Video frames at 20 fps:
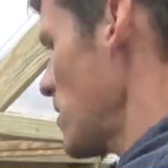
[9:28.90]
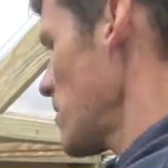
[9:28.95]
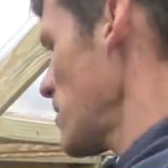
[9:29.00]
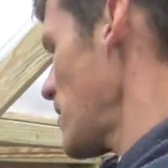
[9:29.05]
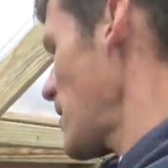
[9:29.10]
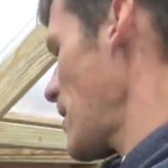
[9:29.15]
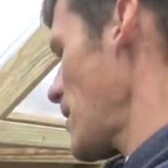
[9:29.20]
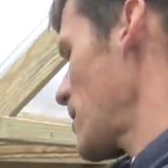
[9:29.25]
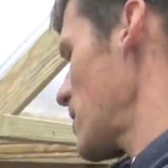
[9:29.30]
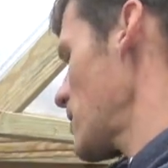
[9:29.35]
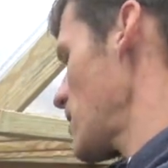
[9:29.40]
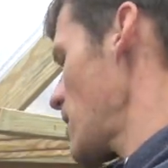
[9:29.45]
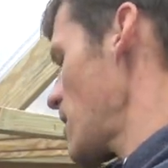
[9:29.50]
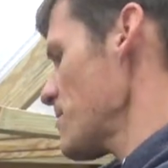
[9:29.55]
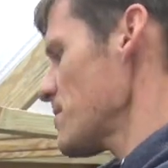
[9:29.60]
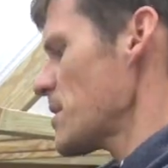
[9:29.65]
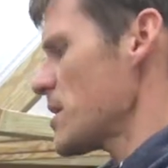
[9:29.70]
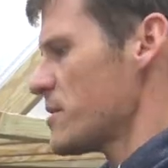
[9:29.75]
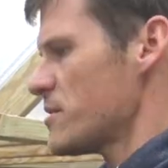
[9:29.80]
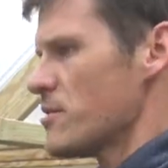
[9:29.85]
Alright,
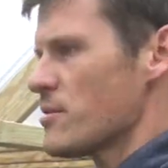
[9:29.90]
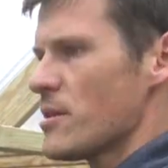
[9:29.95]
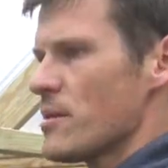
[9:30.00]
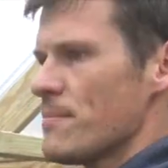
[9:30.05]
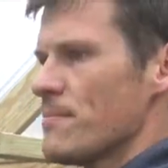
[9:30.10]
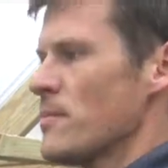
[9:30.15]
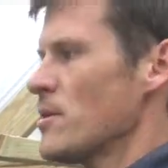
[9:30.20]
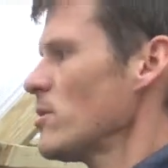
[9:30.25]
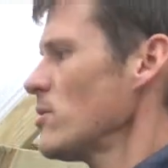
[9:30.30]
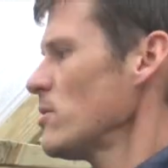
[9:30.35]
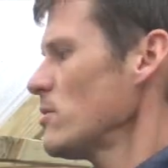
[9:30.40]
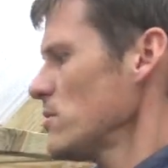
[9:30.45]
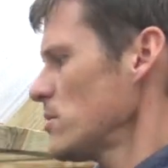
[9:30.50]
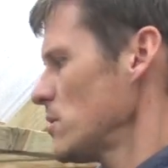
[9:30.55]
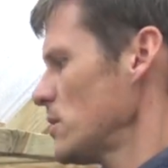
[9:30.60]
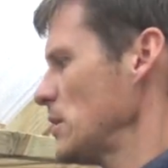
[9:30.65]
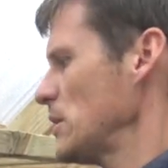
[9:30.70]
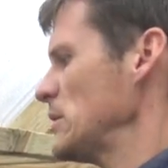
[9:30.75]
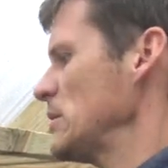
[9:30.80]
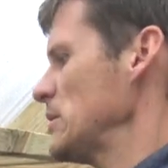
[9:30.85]
I'm going to do the middle
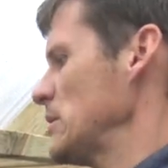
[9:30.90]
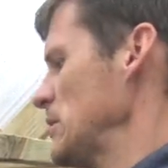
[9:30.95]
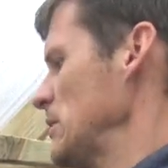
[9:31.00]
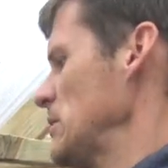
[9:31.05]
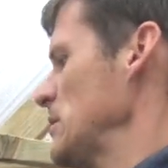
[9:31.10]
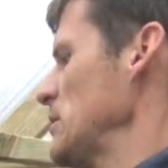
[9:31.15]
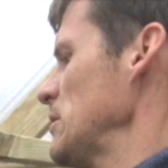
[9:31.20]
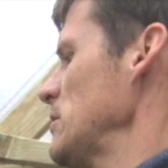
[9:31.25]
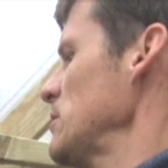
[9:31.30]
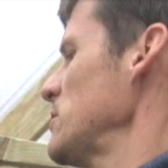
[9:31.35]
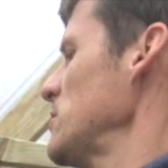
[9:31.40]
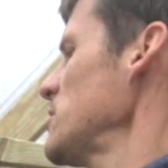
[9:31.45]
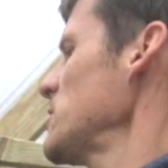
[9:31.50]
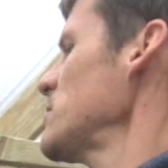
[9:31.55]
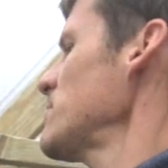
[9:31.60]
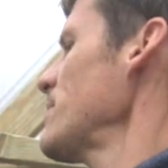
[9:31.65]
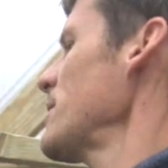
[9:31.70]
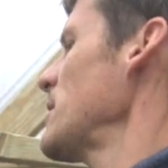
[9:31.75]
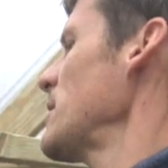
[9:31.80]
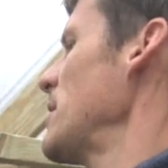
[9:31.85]

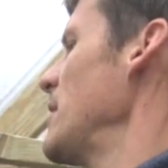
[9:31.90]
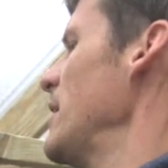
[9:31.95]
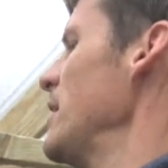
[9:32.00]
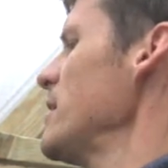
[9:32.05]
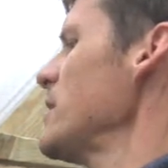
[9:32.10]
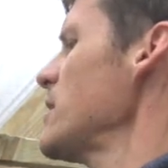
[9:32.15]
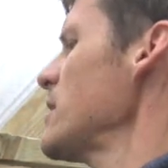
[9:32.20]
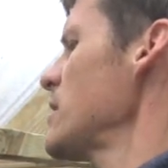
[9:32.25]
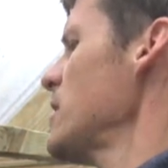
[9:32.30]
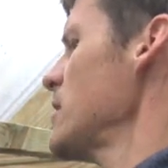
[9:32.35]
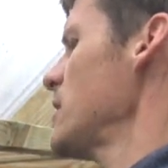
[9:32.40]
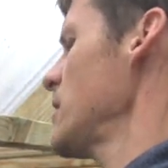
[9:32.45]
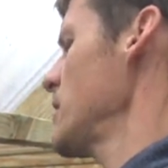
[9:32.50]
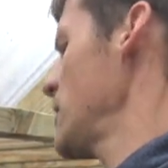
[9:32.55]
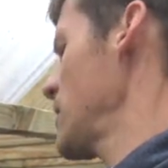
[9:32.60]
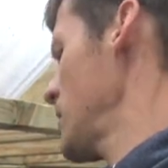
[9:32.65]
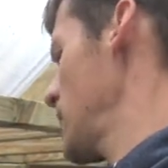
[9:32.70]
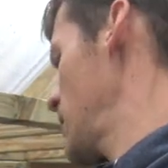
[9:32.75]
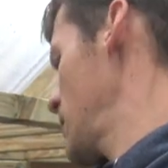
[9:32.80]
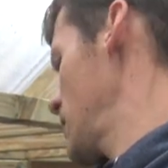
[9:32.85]
just because
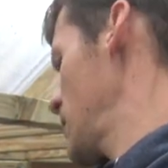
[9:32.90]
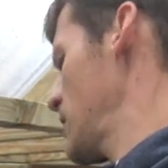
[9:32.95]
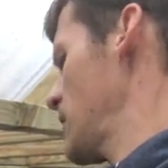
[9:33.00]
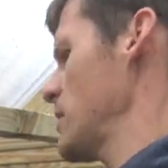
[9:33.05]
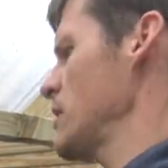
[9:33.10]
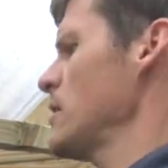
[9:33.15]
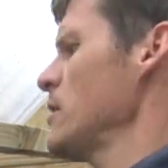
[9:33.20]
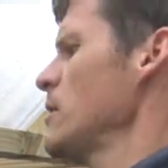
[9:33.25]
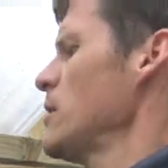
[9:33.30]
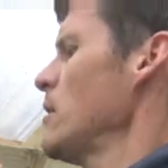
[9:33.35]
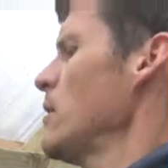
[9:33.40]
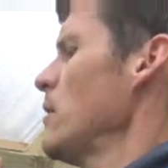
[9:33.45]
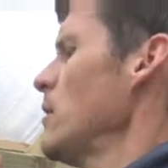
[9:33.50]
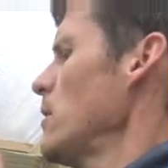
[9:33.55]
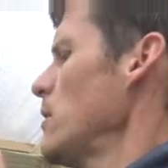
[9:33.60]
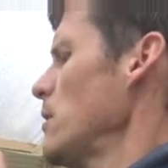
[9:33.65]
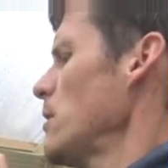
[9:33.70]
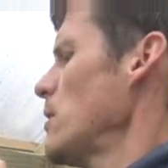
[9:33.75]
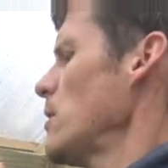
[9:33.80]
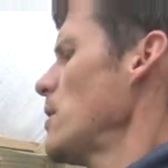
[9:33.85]

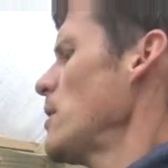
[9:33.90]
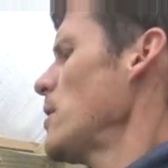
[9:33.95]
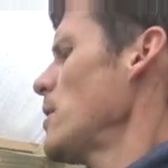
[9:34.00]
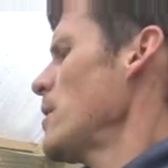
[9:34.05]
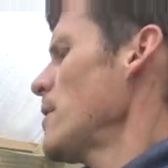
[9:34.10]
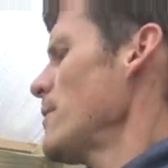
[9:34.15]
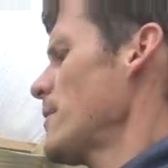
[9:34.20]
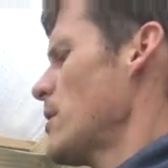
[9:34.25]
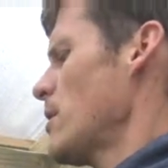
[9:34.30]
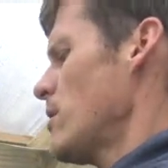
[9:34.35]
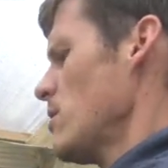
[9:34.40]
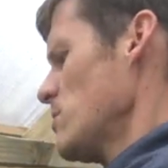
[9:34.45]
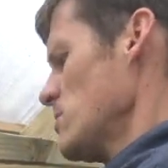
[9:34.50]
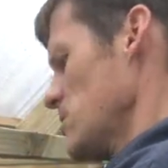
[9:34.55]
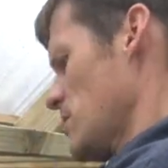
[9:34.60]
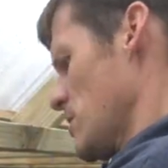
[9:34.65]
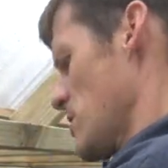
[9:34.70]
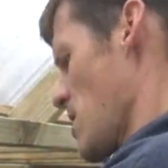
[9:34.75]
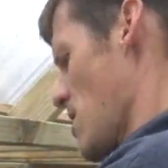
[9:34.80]
it would hold it